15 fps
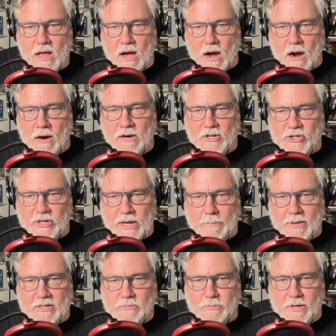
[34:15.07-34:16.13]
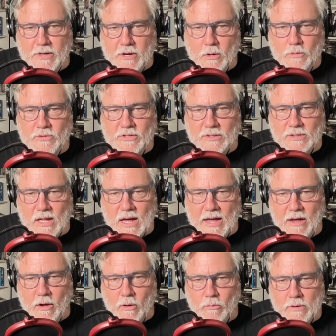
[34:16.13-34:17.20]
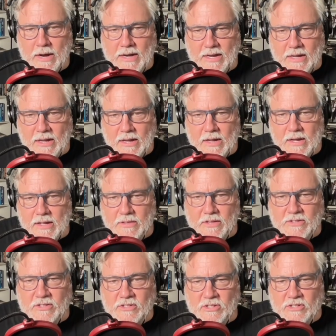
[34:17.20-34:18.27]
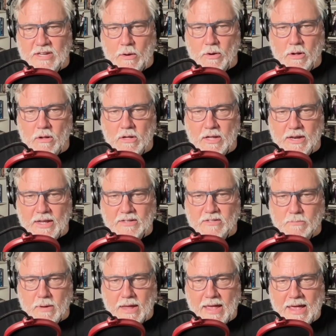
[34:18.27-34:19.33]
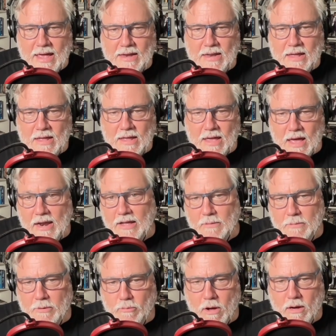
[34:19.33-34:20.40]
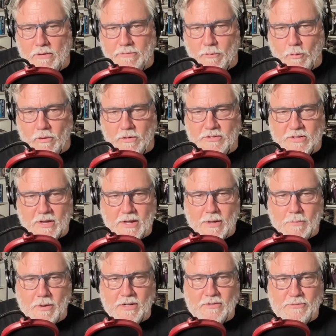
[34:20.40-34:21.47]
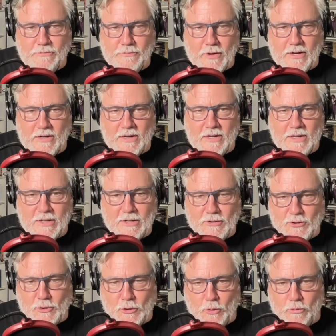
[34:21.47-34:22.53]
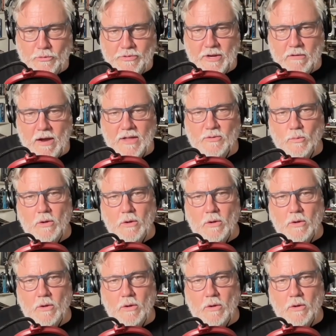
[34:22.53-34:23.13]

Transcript: Arishem has been known to lie already. This is just how it all connects in my head, and I could be wrong, of course, but it's fun to theorize.